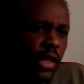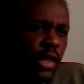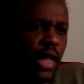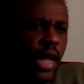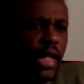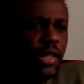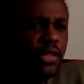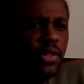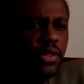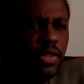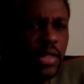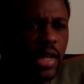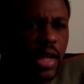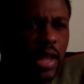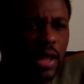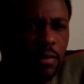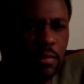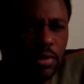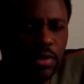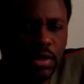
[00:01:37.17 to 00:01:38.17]
Lots of
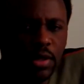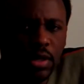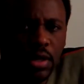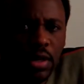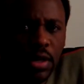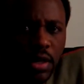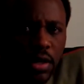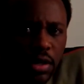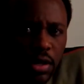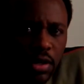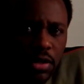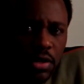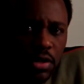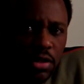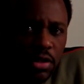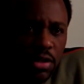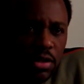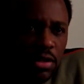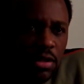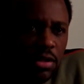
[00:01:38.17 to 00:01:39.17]
times this
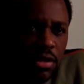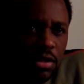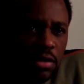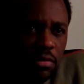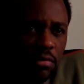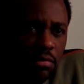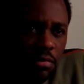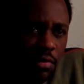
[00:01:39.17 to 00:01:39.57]
is